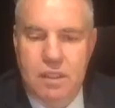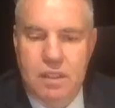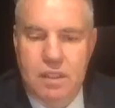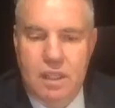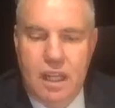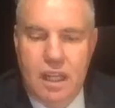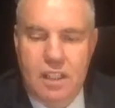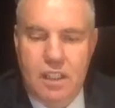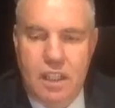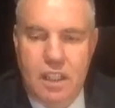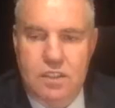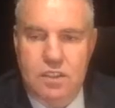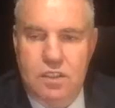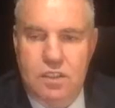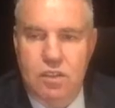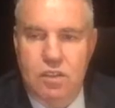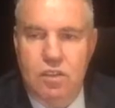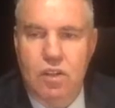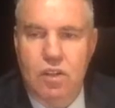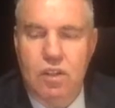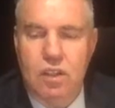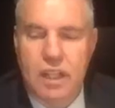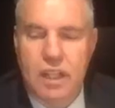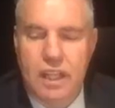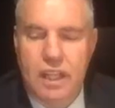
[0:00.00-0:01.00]
it's
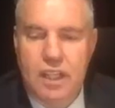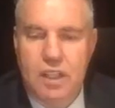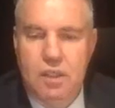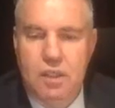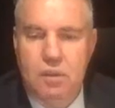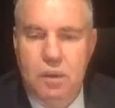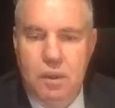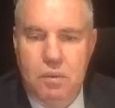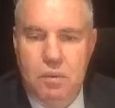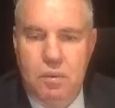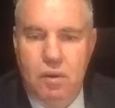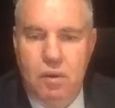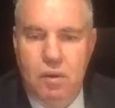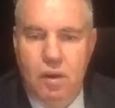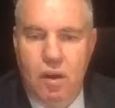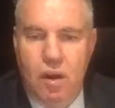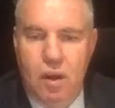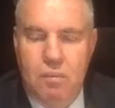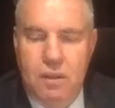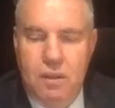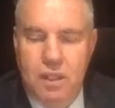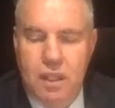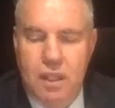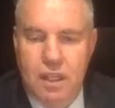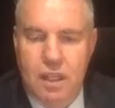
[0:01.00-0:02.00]
not a legal
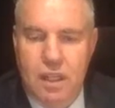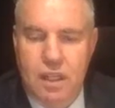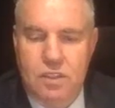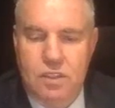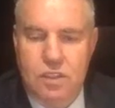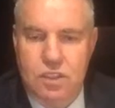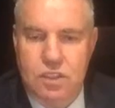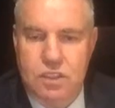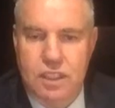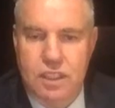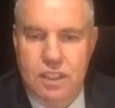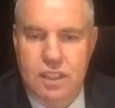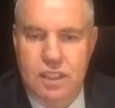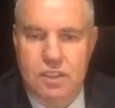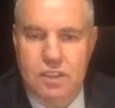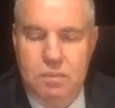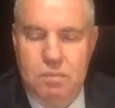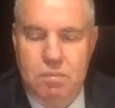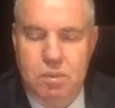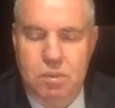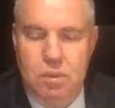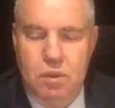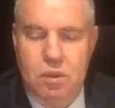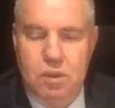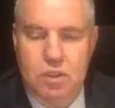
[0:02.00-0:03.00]
requirement. Like I just said, it's
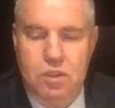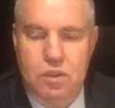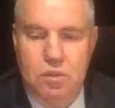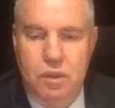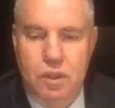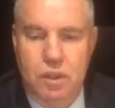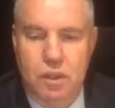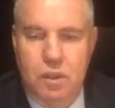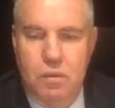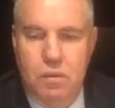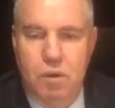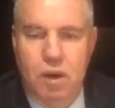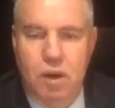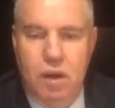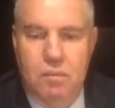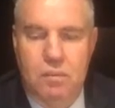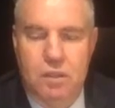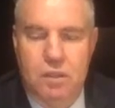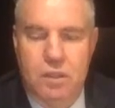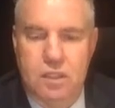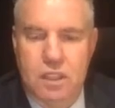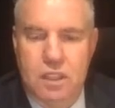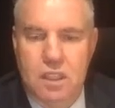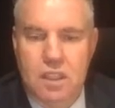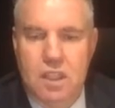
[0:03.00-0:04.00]
a personal
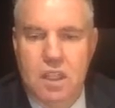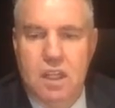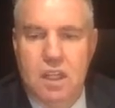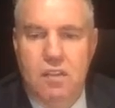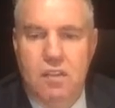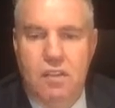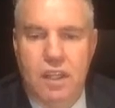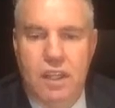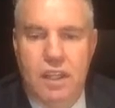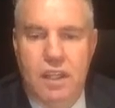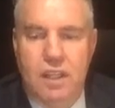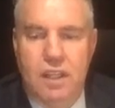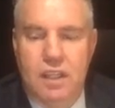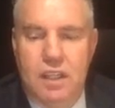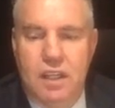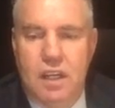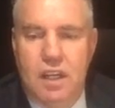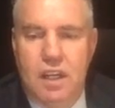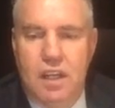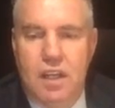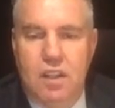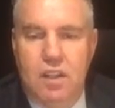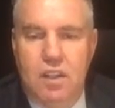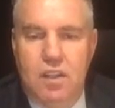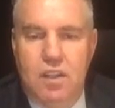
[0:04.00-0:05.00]
requirement. The
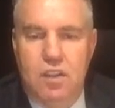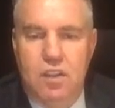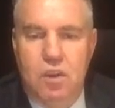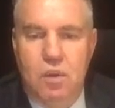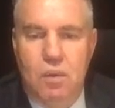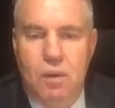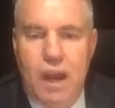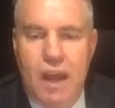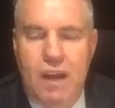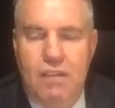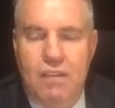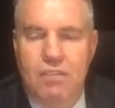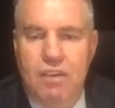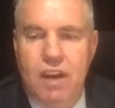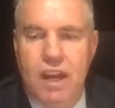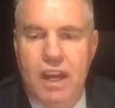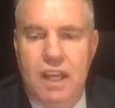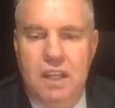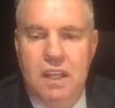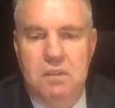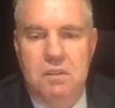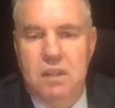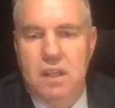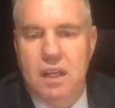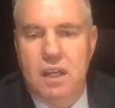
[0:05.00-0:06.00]
you have
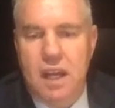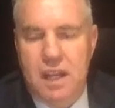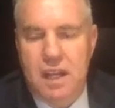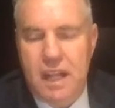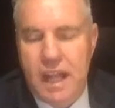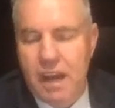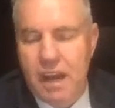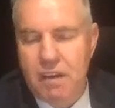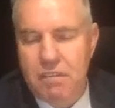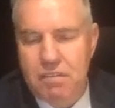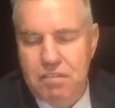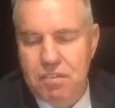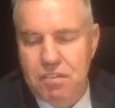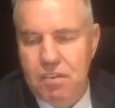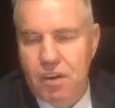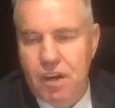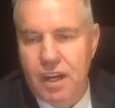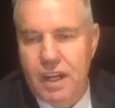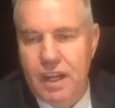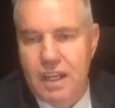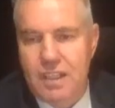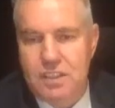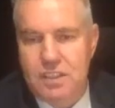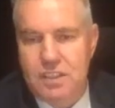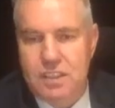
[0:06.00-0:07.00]
and our
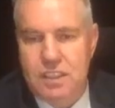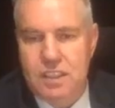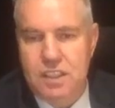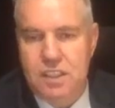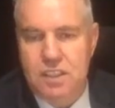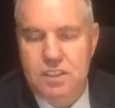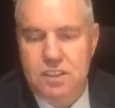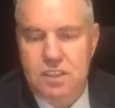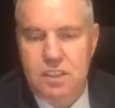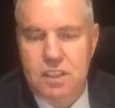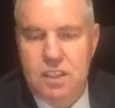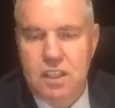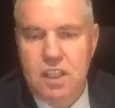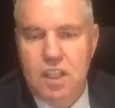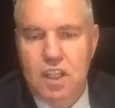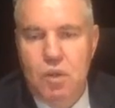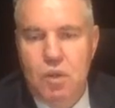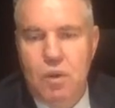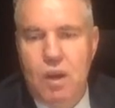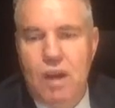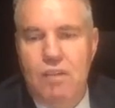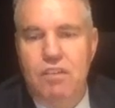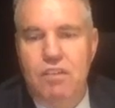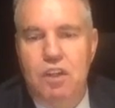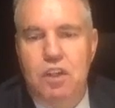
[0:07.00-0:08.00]
phrase is, you
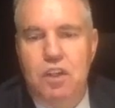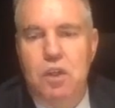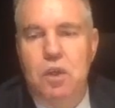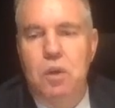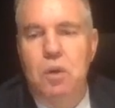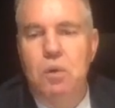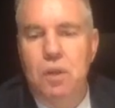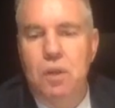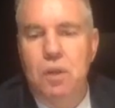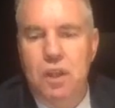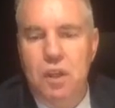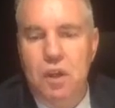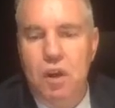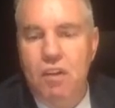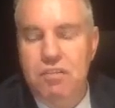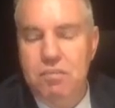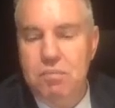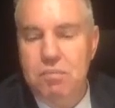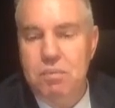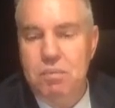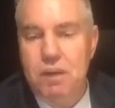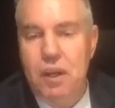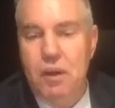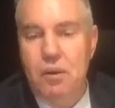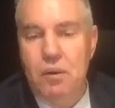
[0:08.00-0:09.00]
have a cooling off
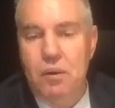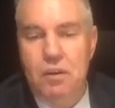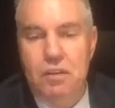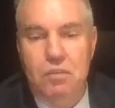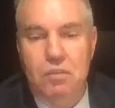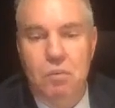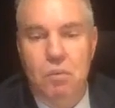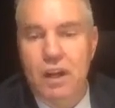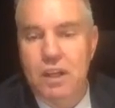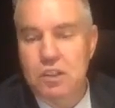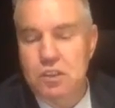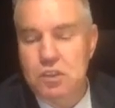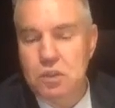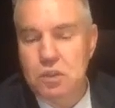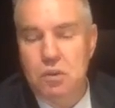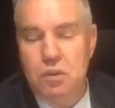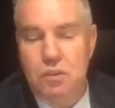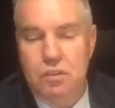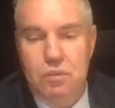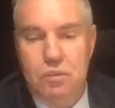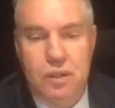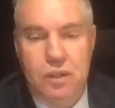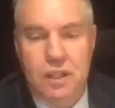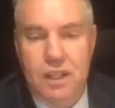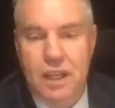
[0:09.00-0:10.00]
period of 1, 2
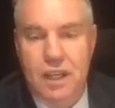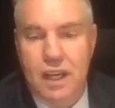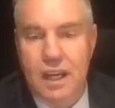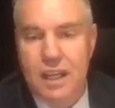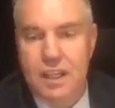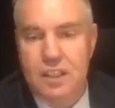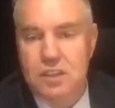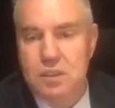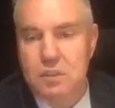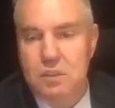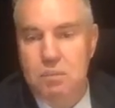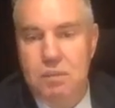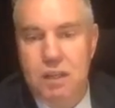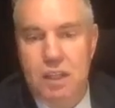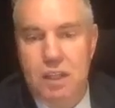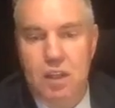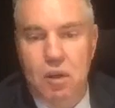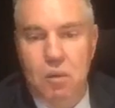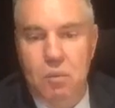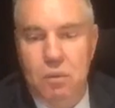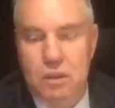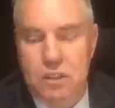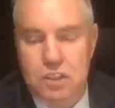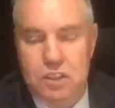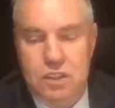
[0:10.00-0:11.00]
or 3 days, depending
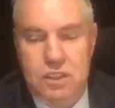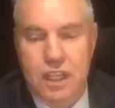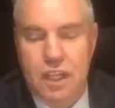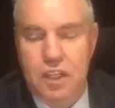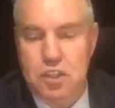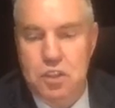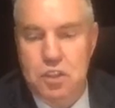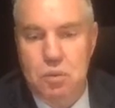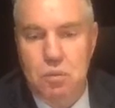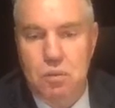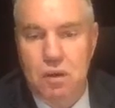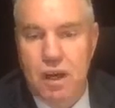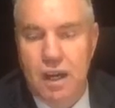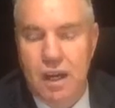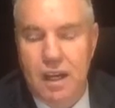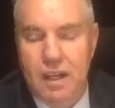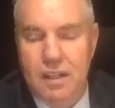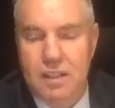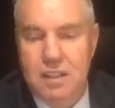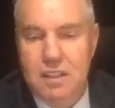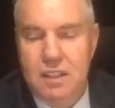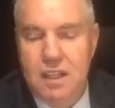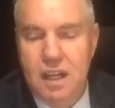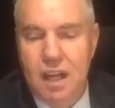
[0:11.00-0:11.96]
on which state you are,